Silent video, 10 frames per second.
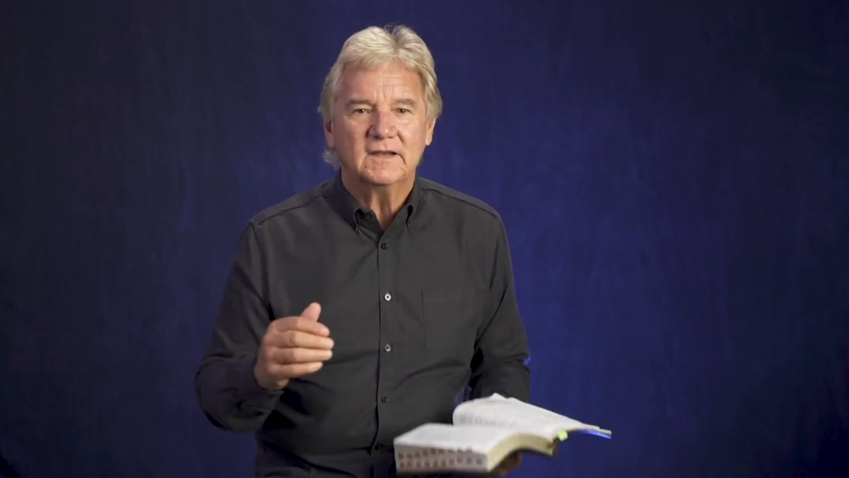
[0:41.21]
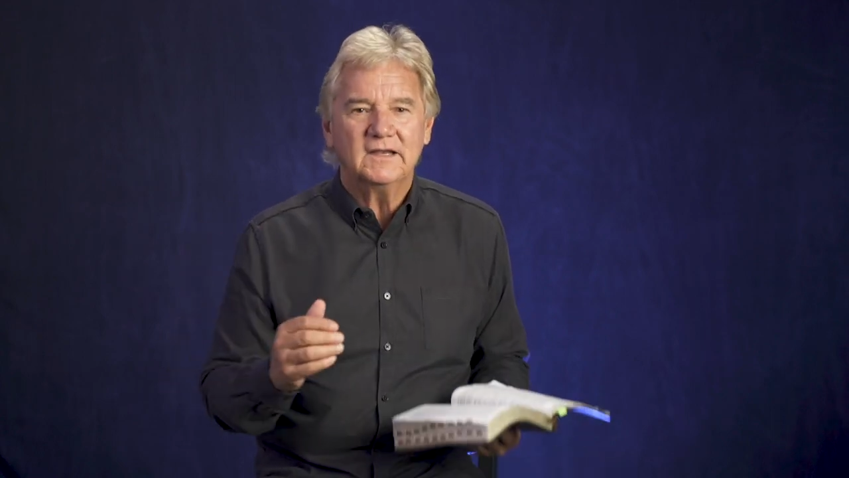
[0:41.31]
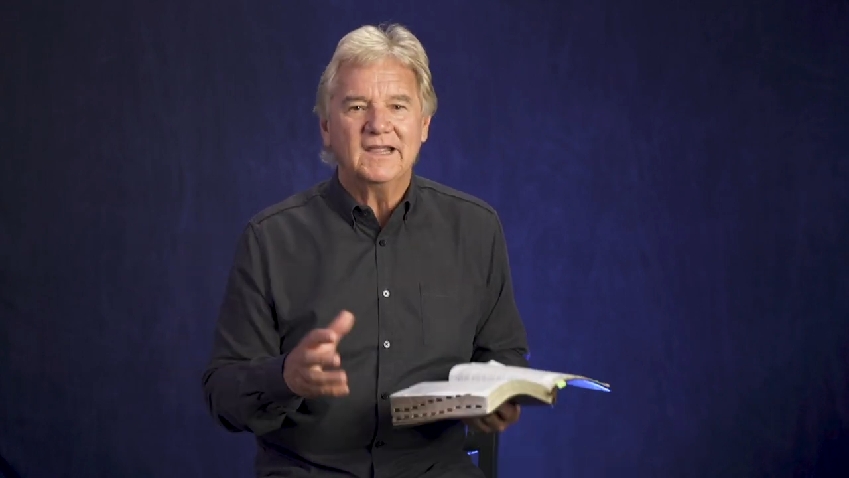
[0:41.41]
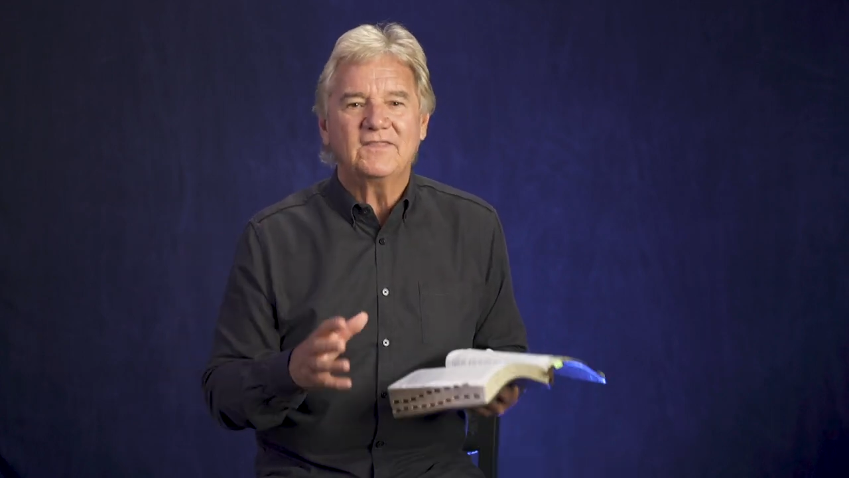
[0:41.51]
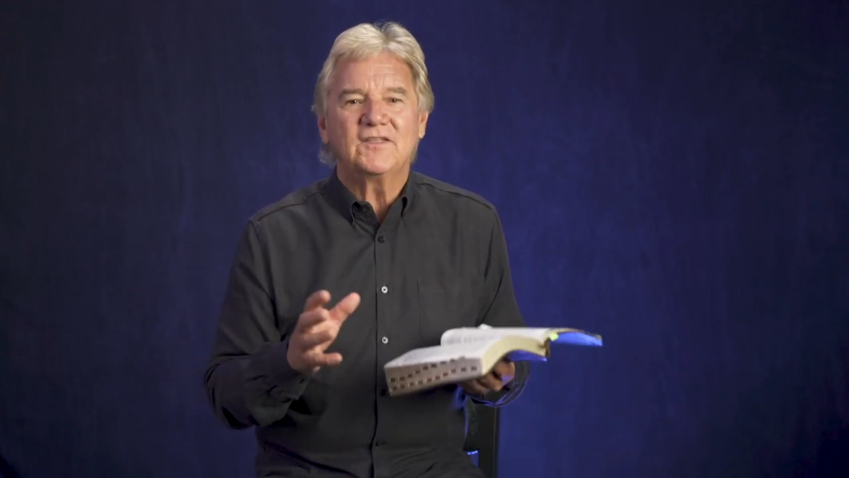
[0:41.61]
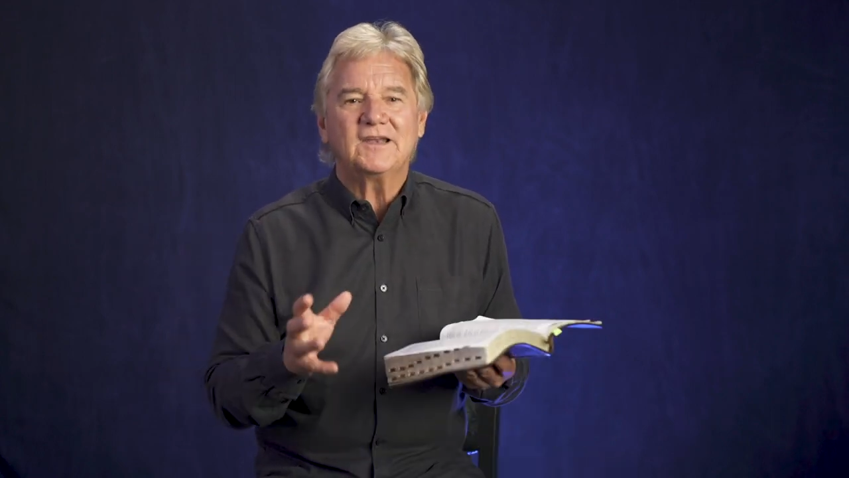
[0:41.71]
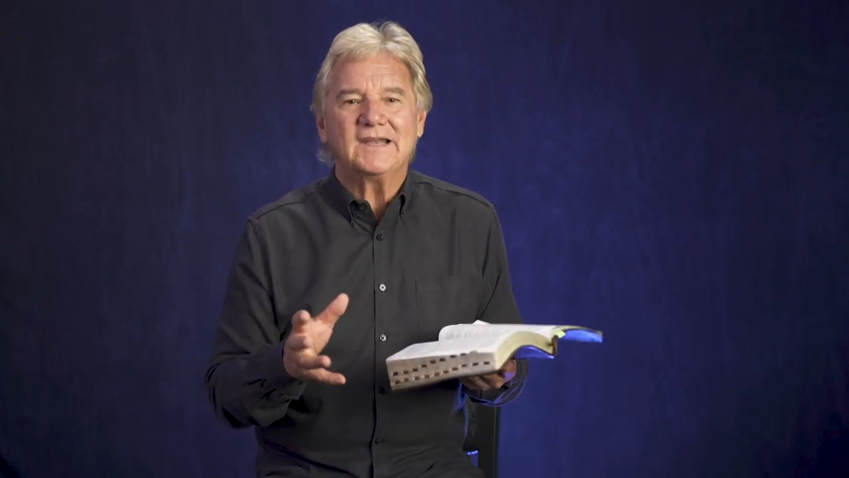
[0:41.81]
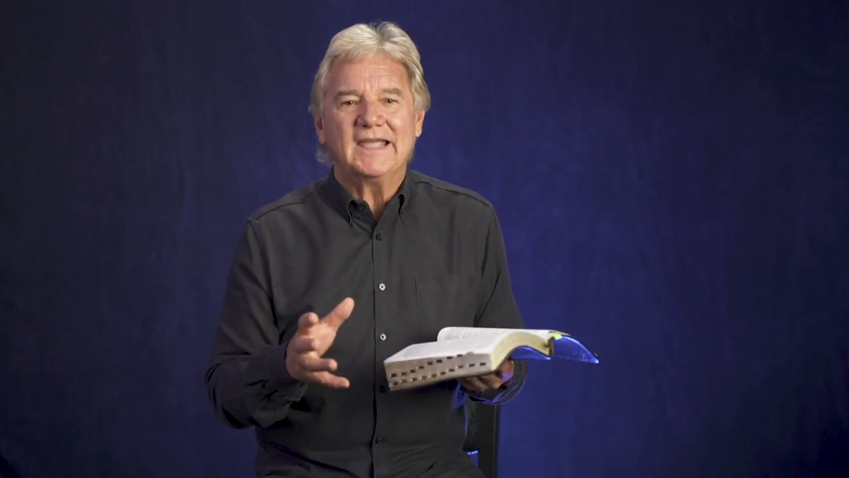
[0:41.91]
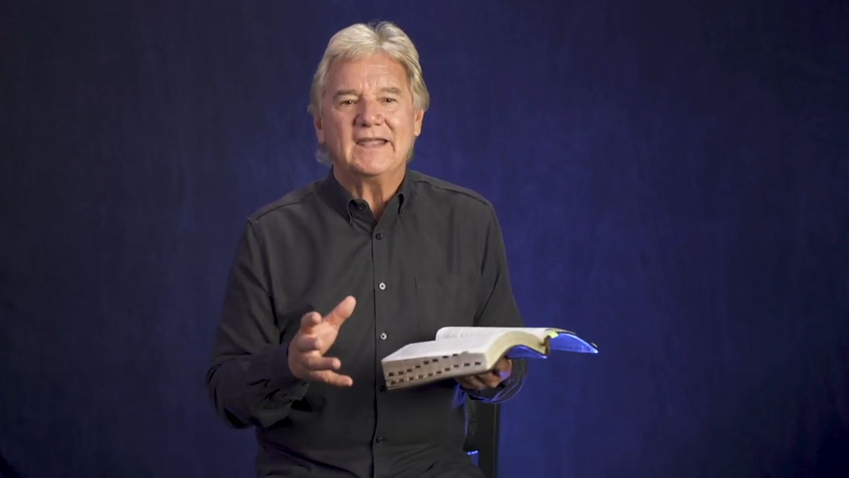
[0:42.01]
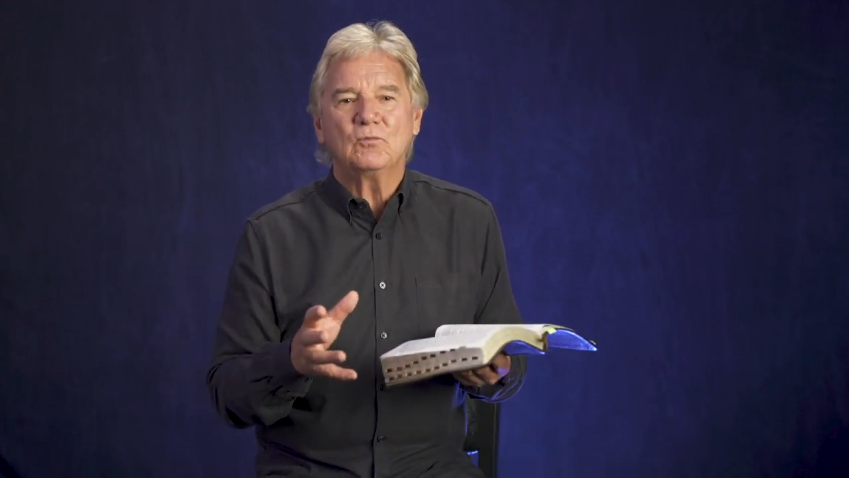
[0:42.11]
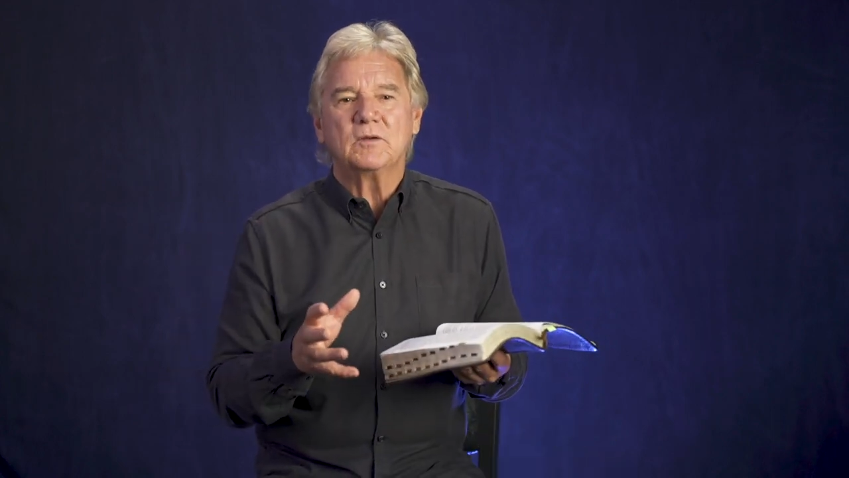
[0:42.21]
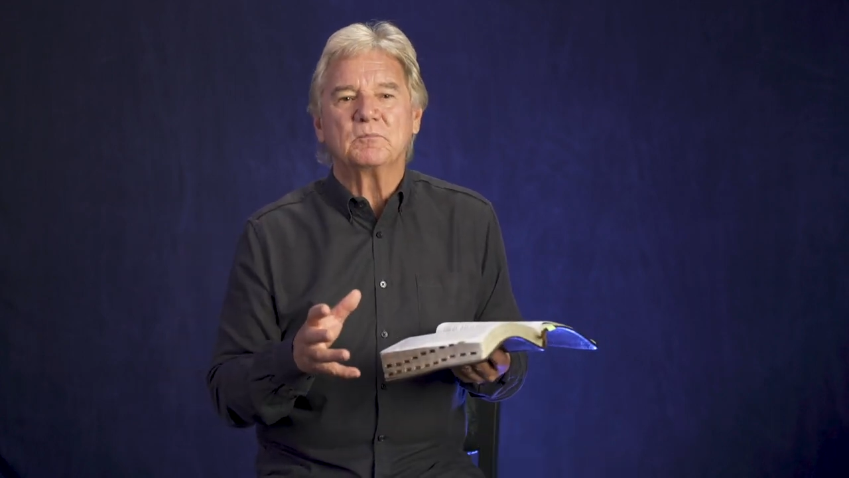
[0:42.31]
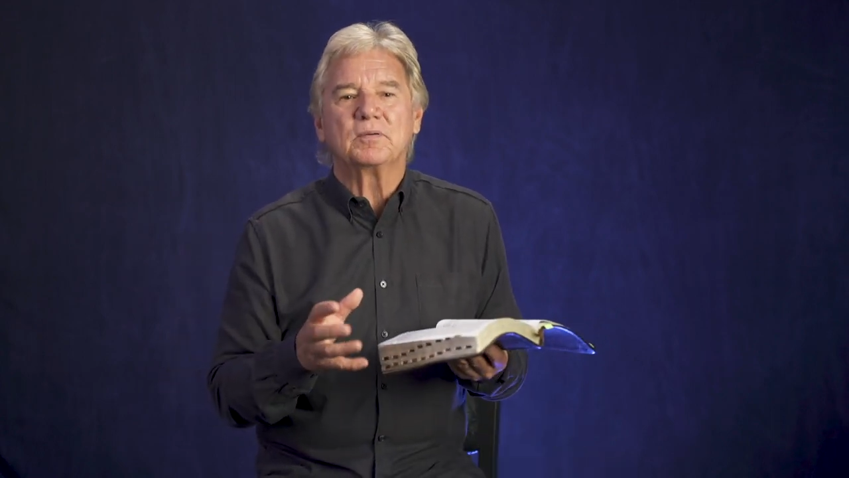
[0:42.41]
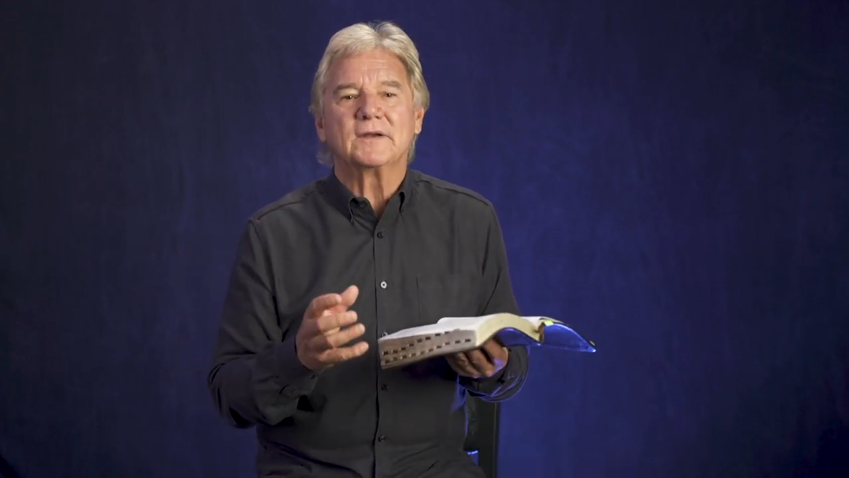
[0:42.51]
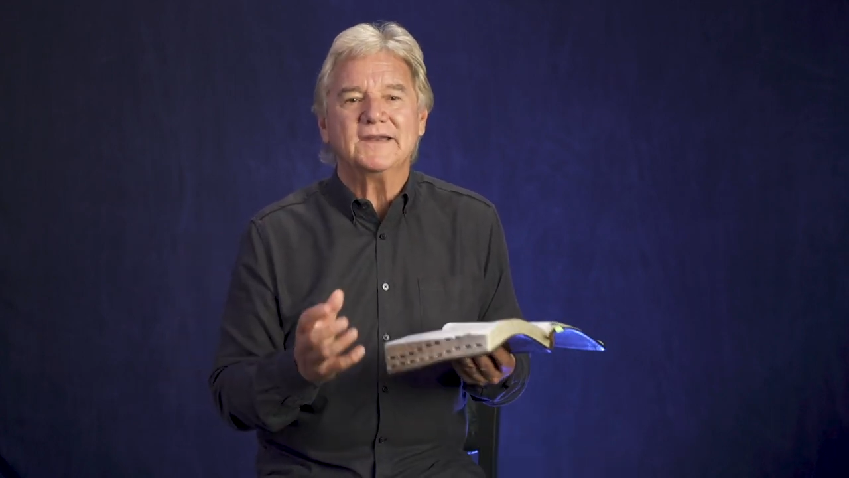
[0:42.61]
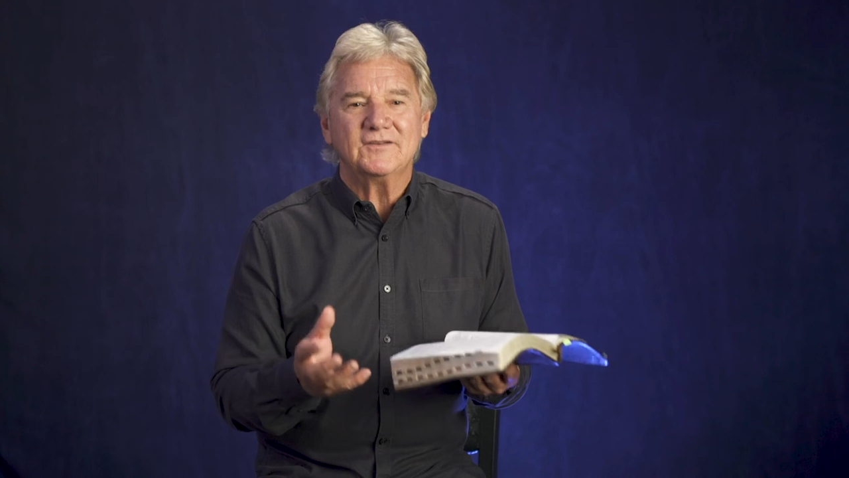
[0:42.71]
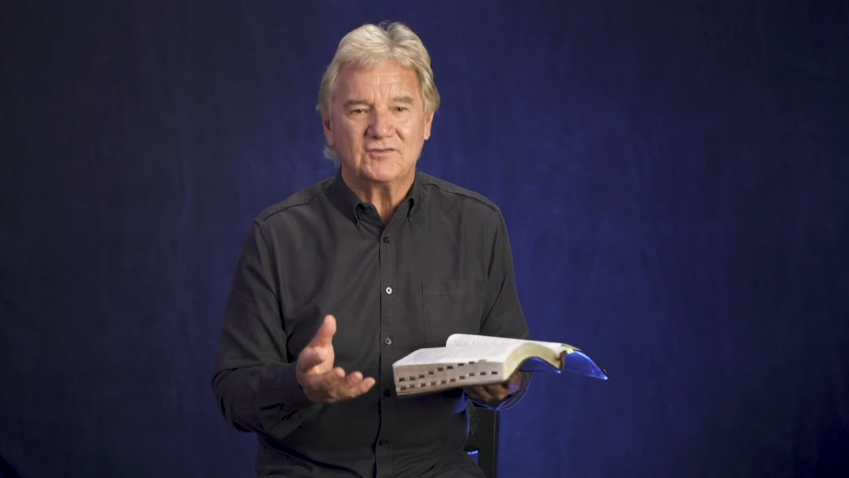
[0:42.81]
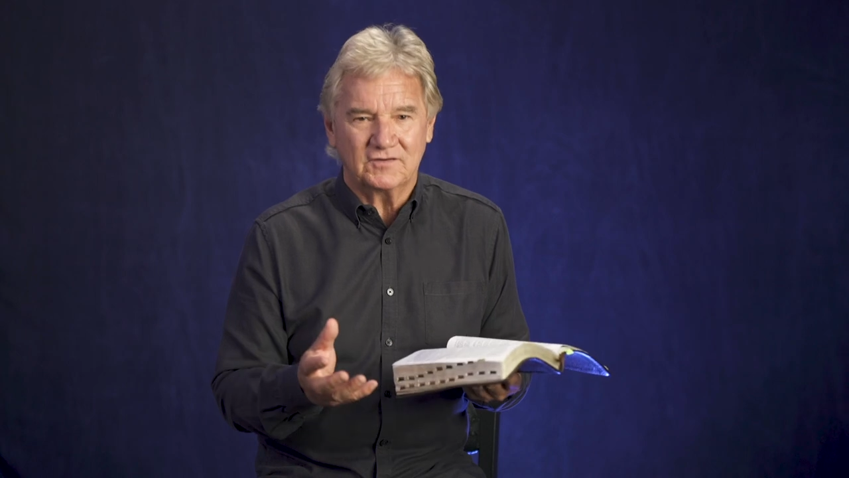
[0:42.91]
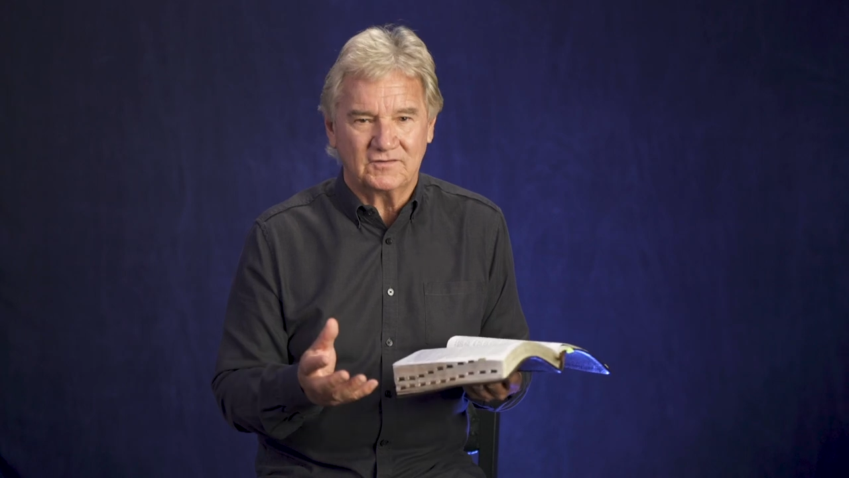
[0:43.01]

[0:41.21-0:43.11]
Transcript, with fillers: Let the land replenish